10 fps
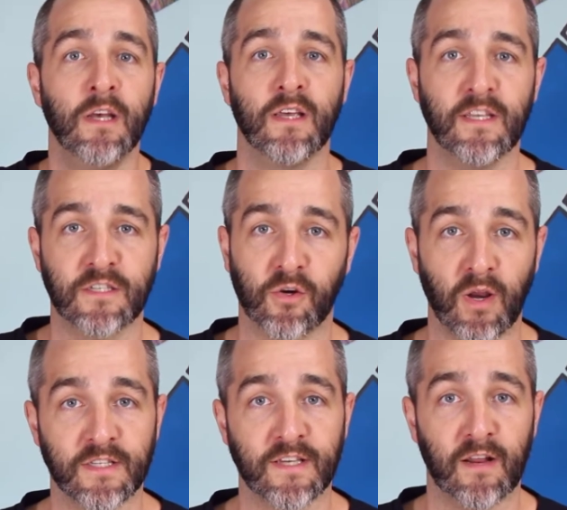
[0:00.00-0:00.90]
is to
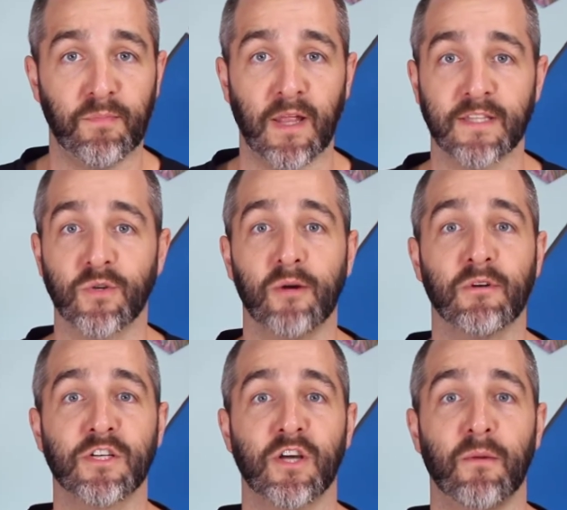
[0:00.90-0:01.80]
create a study plan. So I want
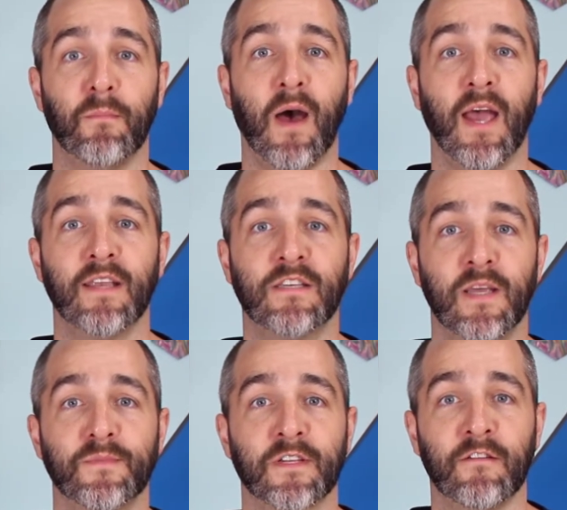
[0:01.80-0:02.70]
to share my
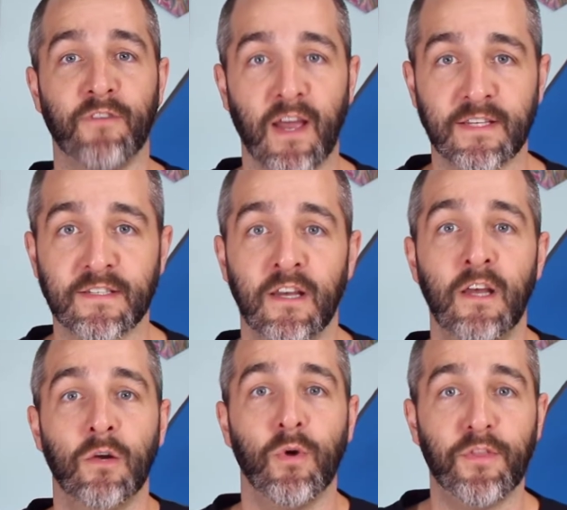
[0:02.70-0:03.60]
tips and advice
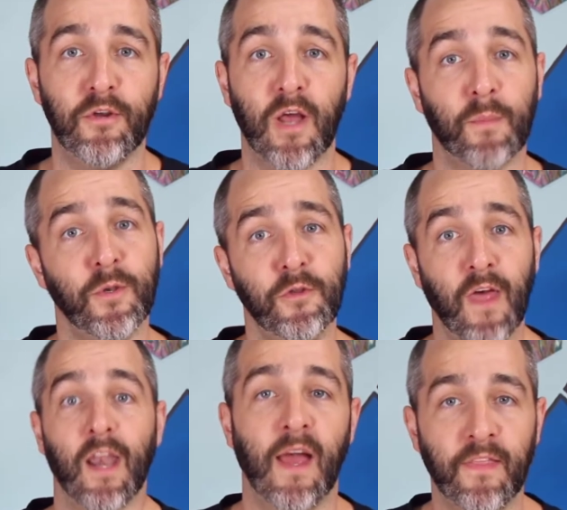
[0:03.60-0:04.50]
with you to help you do
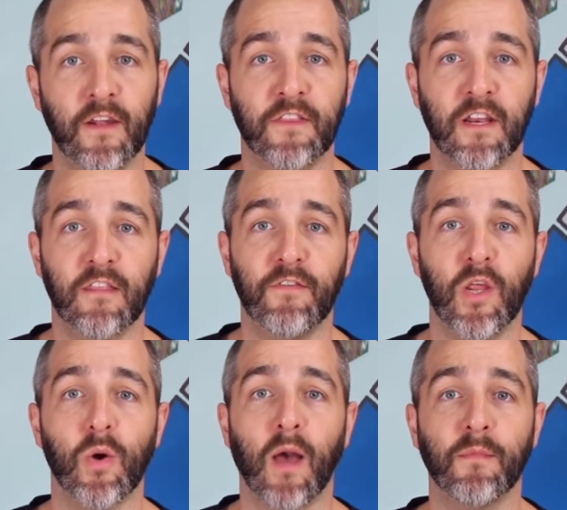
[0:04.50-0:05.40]
that. And then at the end of the
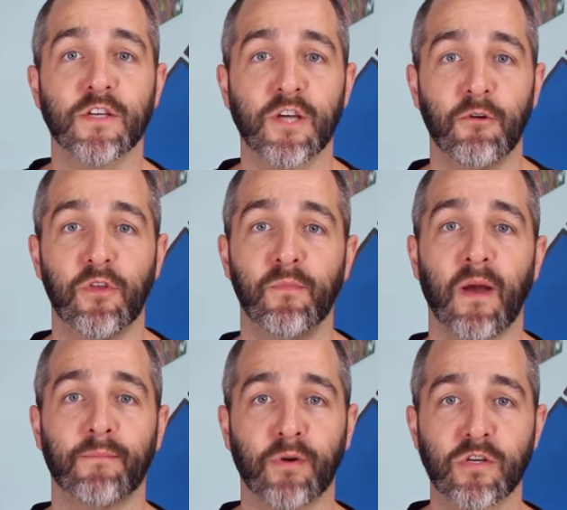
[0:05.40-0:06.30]
video, I'm going to share with you my
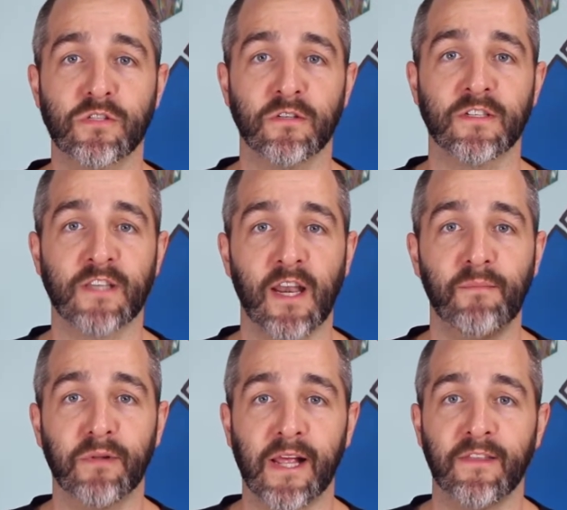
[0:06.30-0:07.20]
personal study
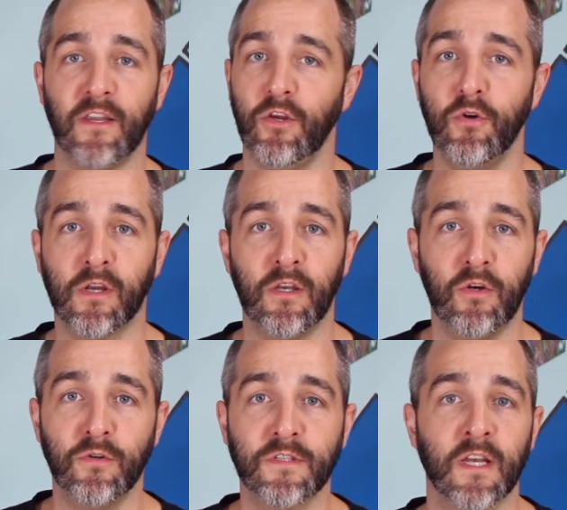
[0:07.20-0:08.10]
plan that you can
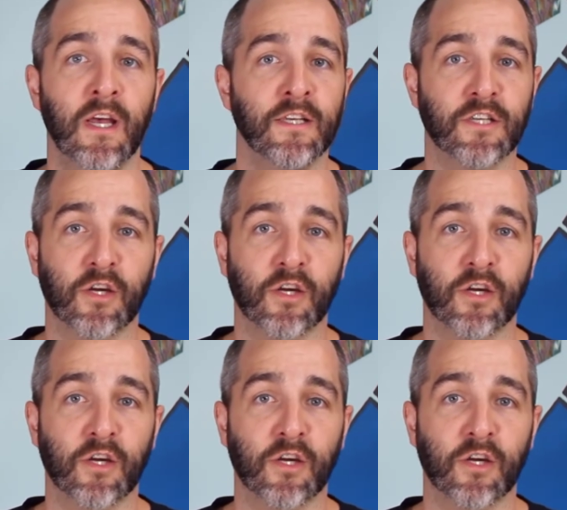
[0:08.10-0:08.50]
use to